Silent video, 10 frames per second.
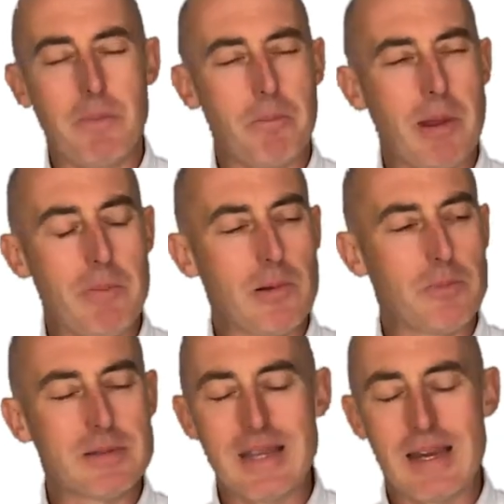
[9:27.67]
People
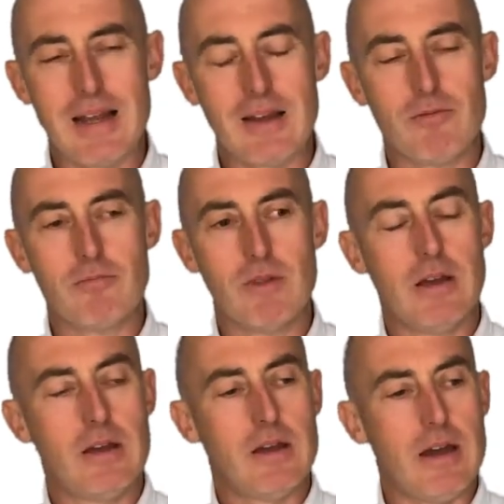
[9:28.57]
particularly
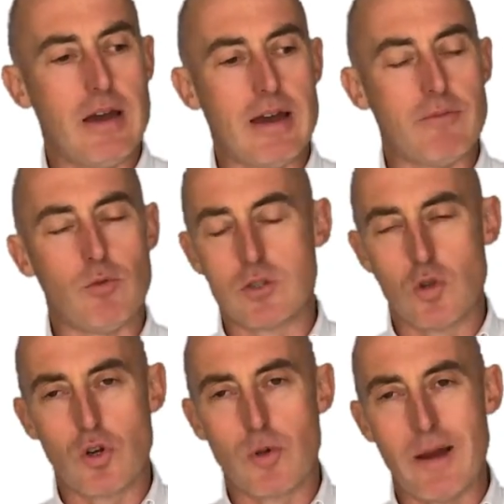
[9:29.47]
will
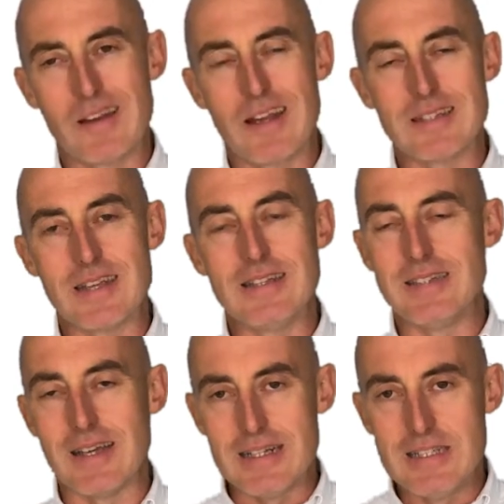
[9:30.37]
talk about getting
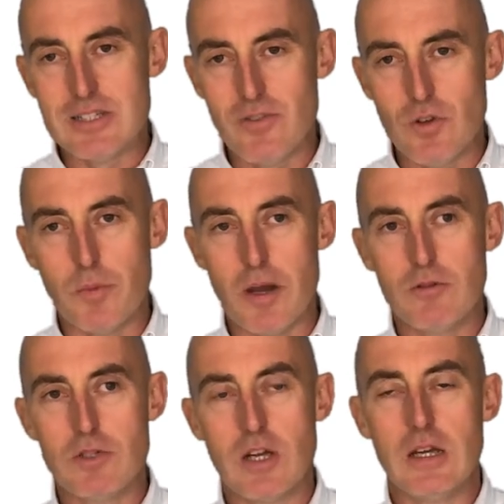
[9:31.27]
into interview mode.